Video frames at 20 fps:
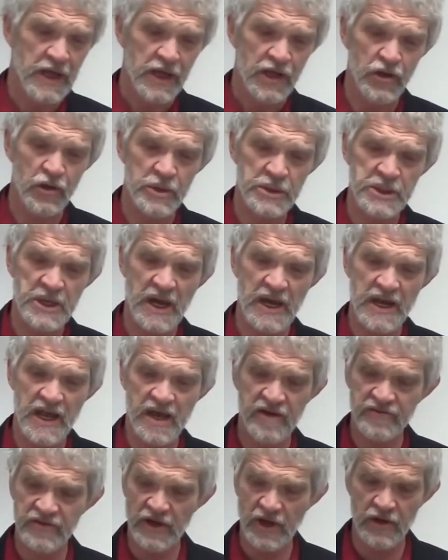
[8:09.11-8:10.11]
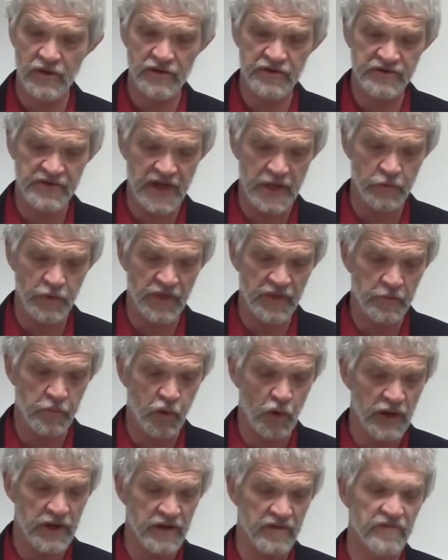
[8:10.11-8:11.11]
You just kind of have to understand what the
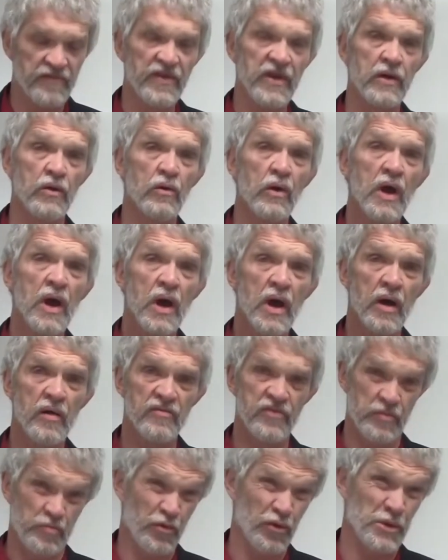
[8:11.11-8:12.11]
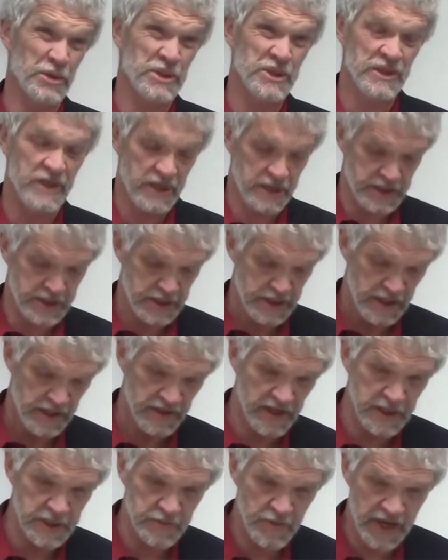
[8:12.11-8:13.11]
point of view of the person is
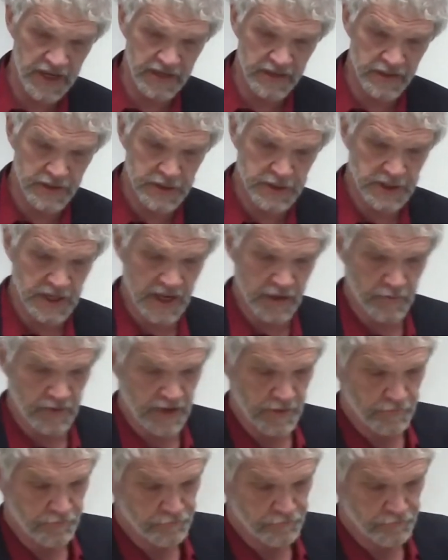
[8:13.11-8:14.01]
that's making the statement.